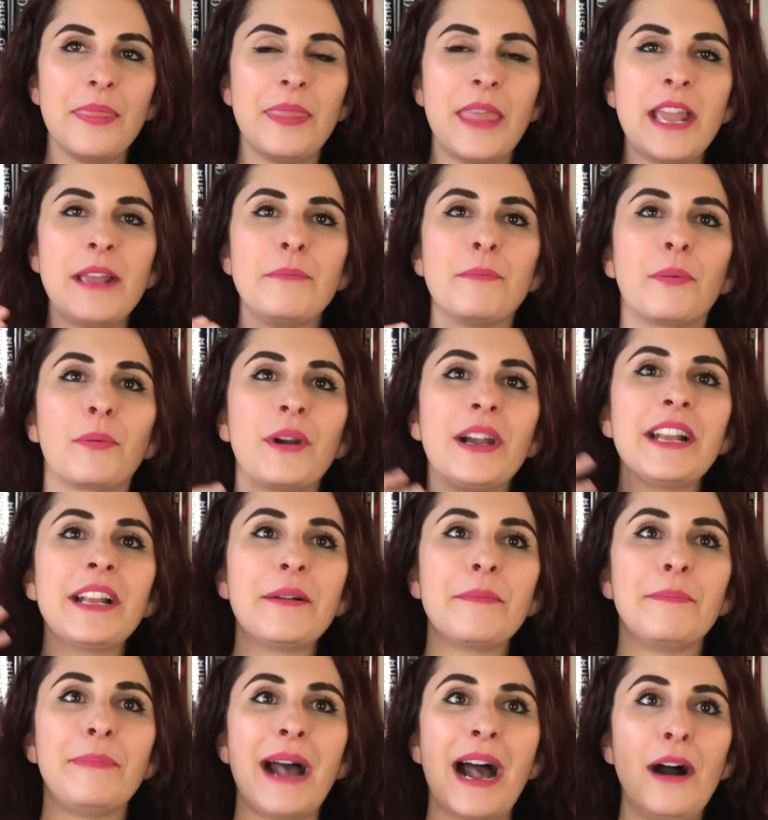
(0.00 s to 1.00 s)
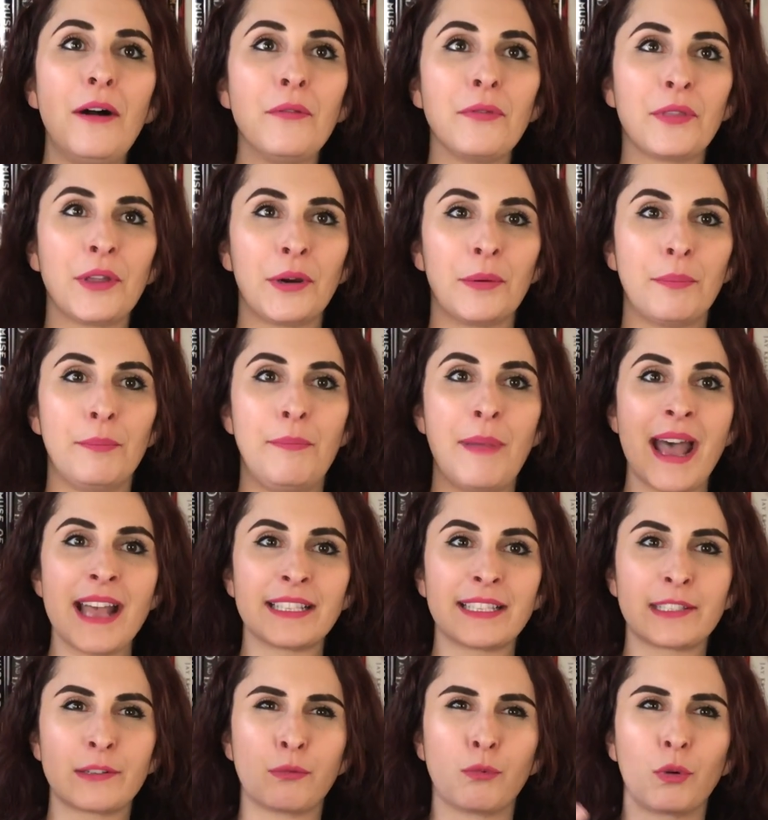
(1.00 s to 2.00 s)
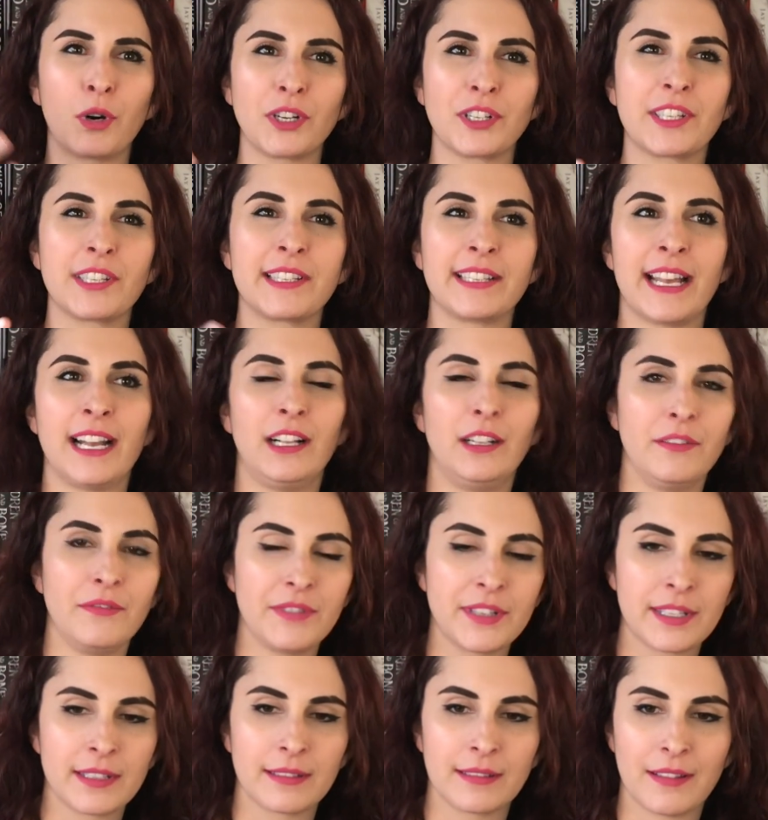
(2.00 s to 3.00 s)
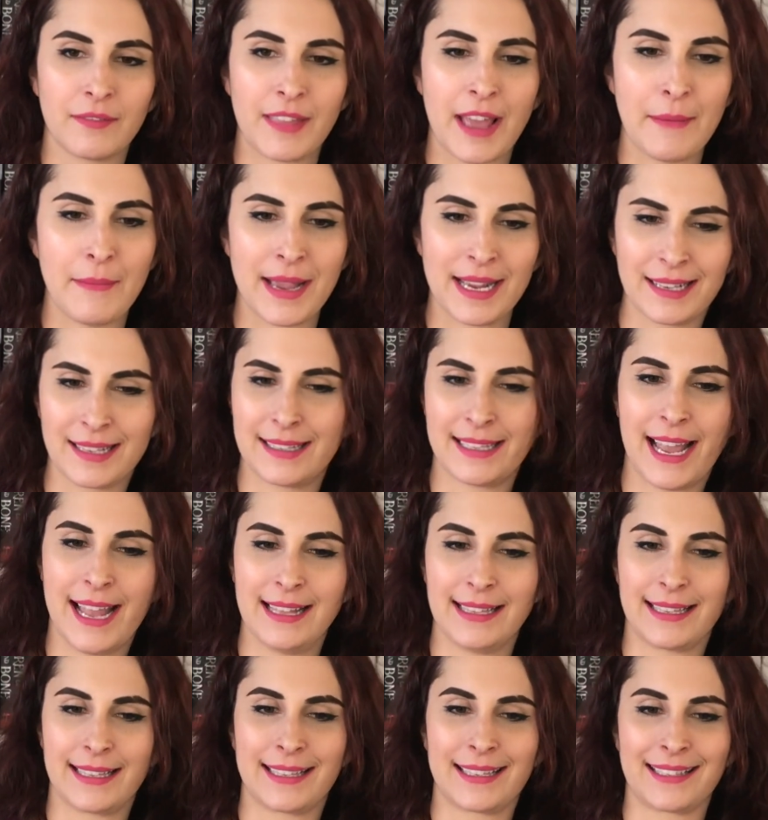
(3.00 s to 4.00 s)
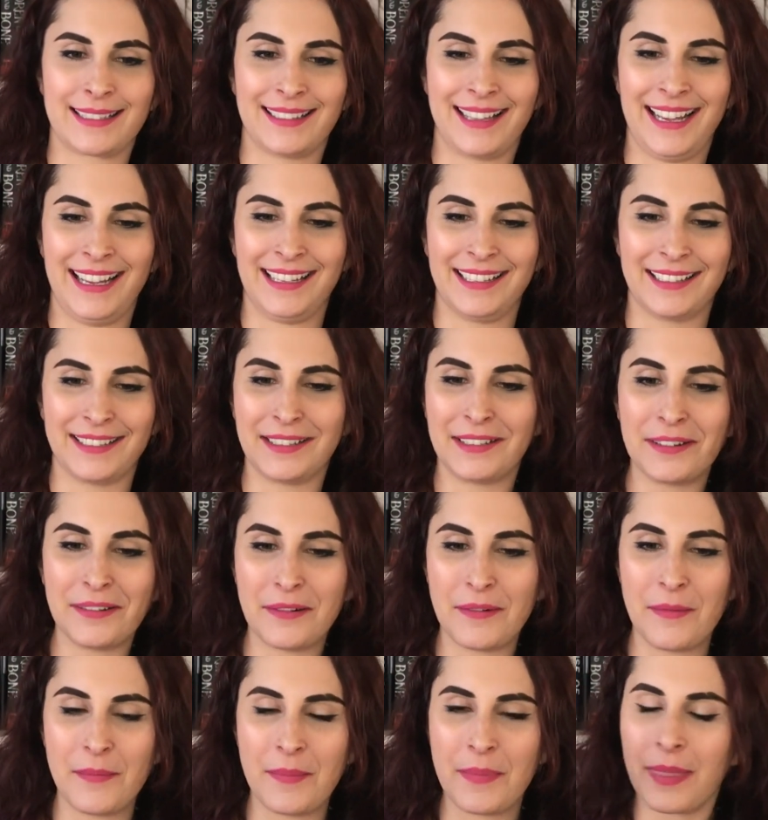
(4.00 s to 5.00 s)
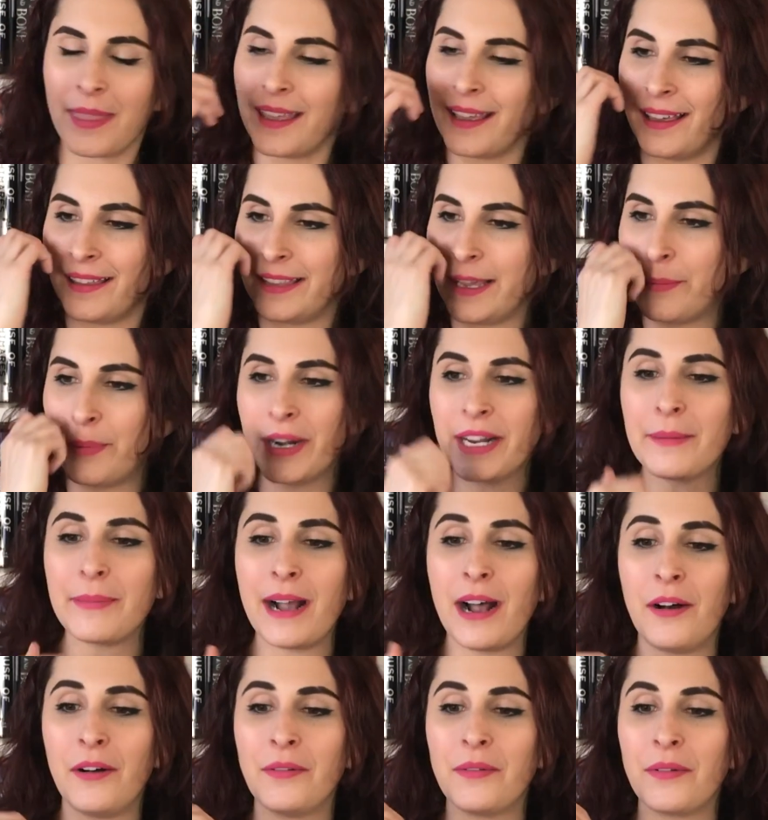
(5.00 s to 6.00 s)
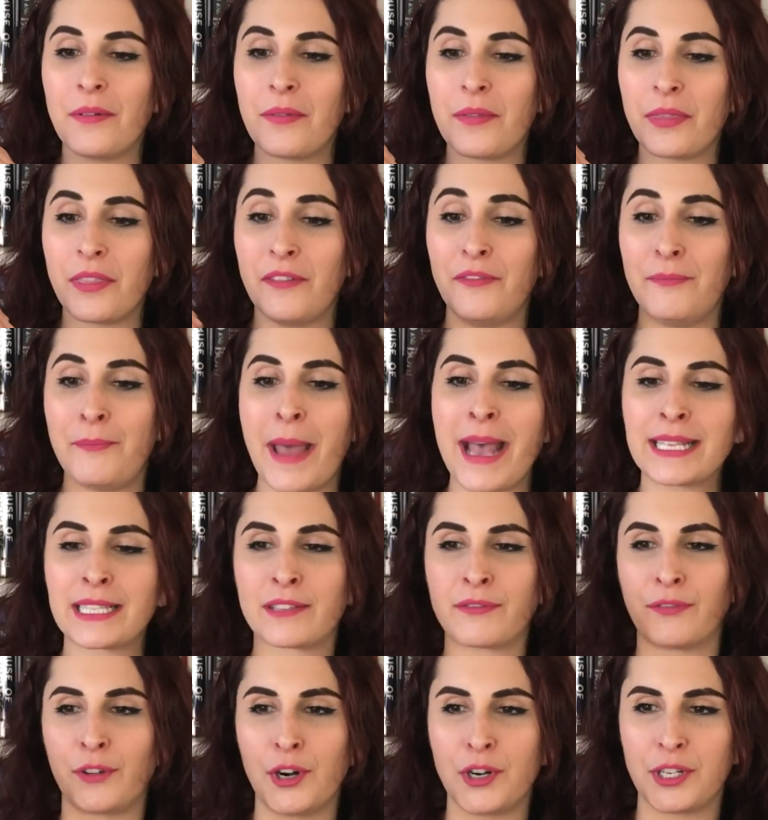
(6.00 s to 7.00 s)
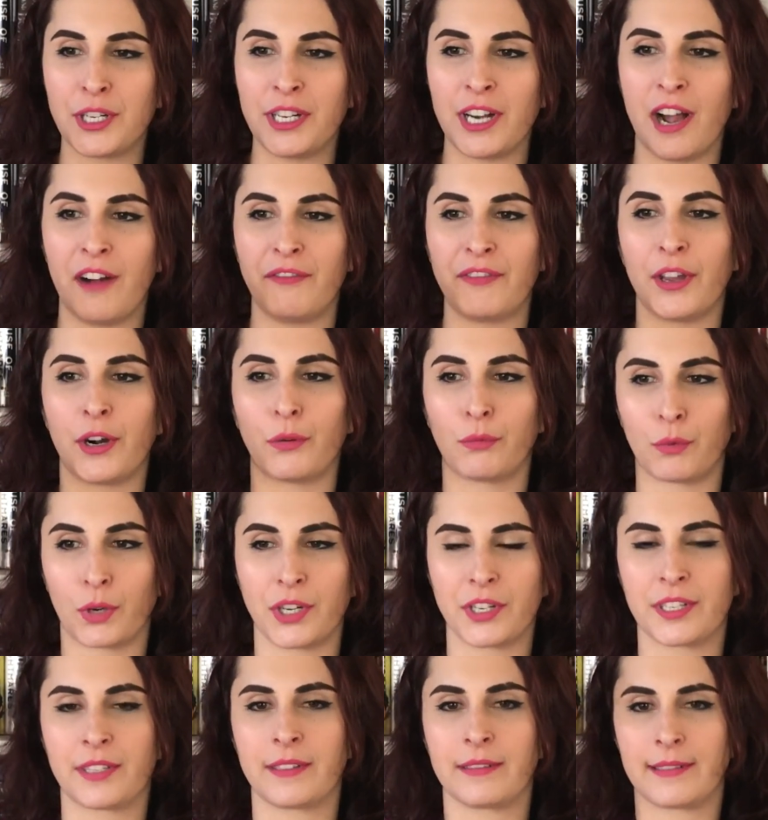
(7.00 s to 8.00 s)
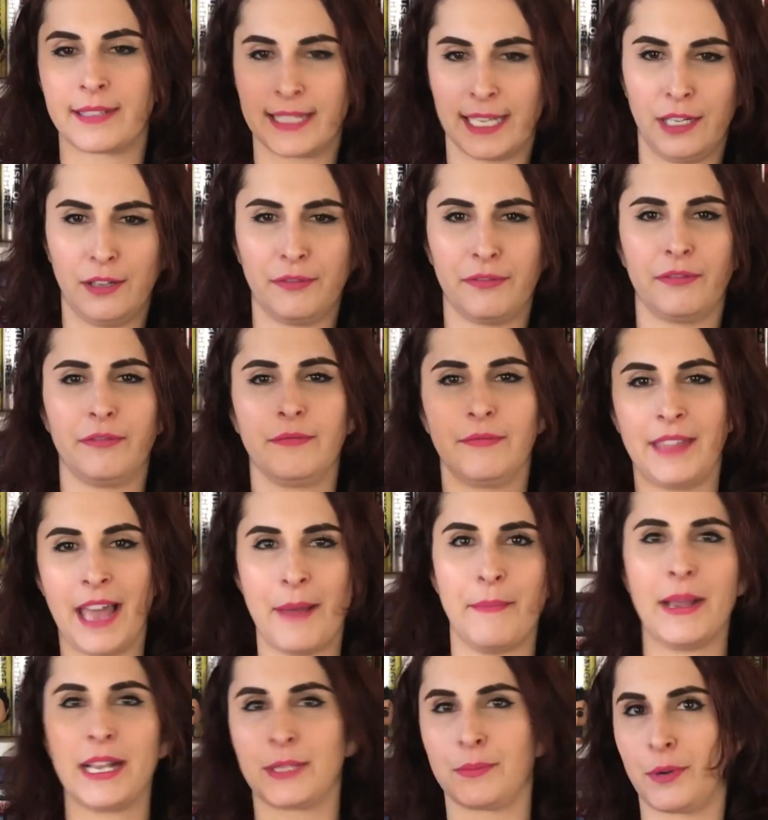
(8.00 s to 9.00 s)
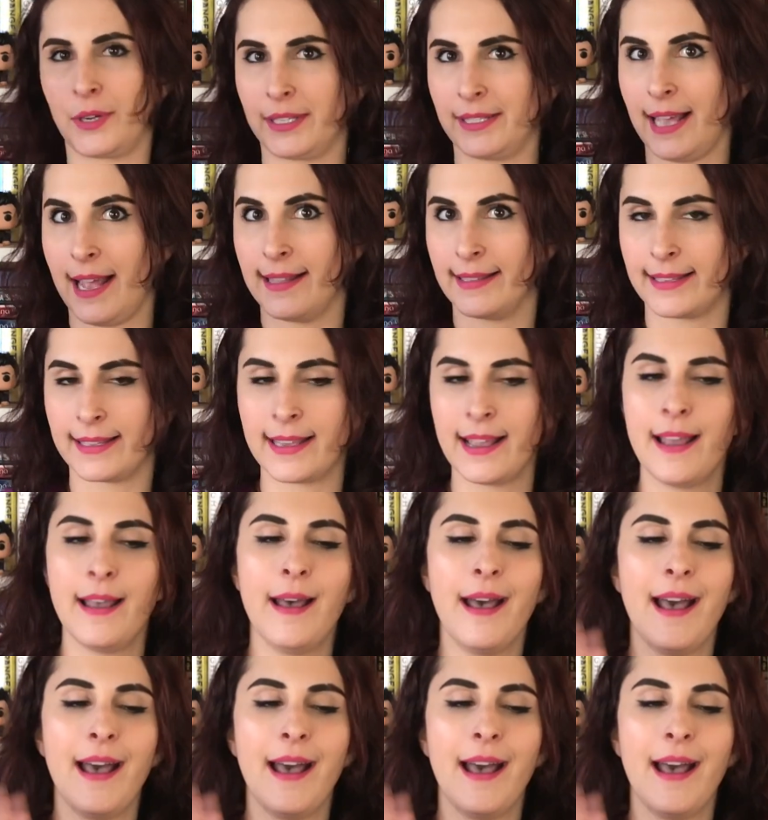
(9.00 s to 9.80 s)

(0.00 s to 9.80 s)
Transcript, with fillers: they bring about their best, worst selves, if that makes sense. Like, they bring about the best version of their worst self. That makes more sense.